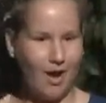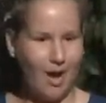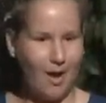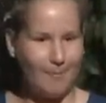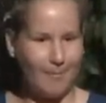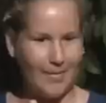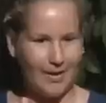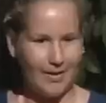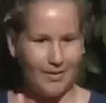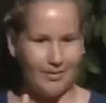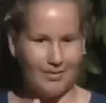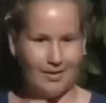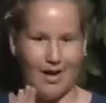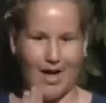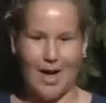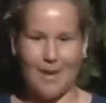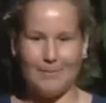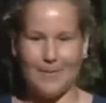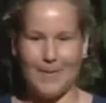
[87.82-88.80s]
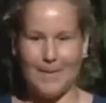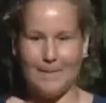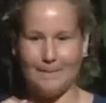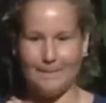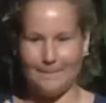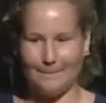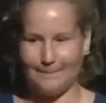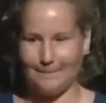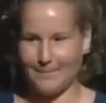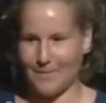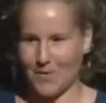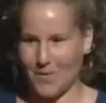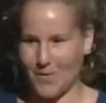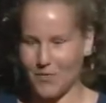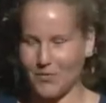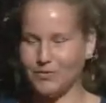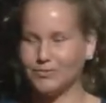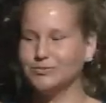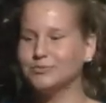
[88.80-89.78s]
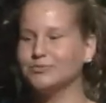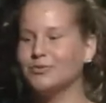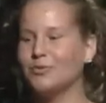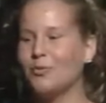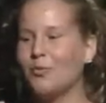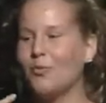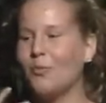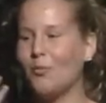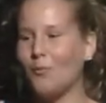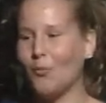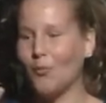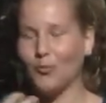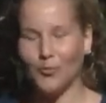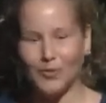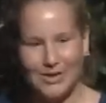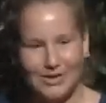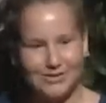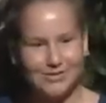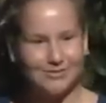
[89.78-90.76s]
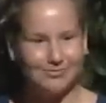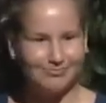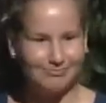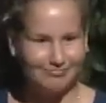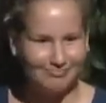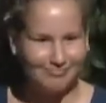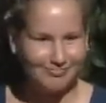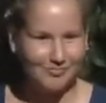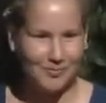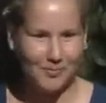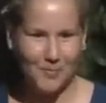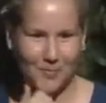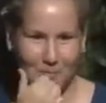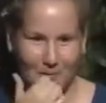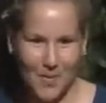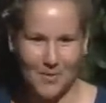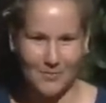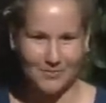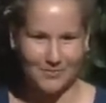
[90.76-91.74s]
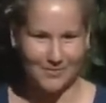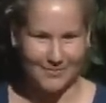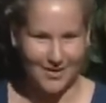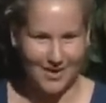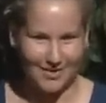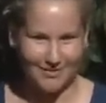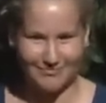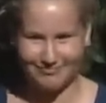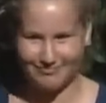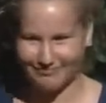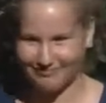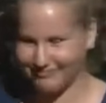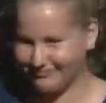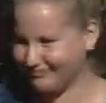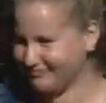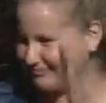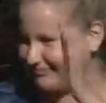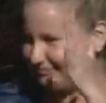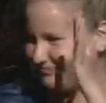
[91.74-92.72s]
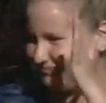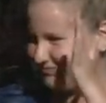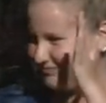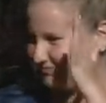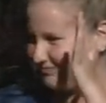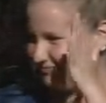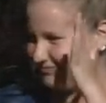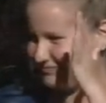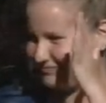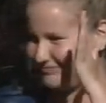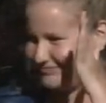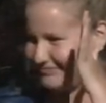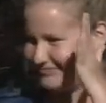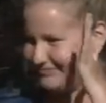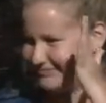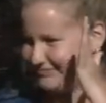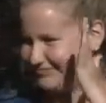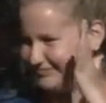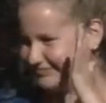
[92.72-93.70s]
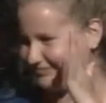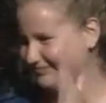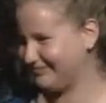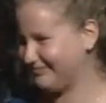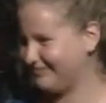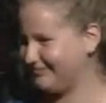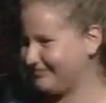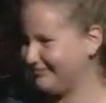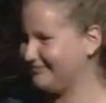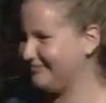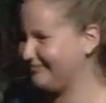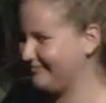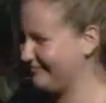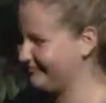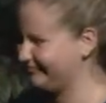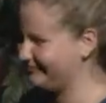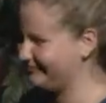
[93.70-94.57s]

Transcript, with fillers: He's now at the Maryland School for the Deaf. He was the most recent coach of the winning academic bowl team from Maryland School for the Deaf, and it is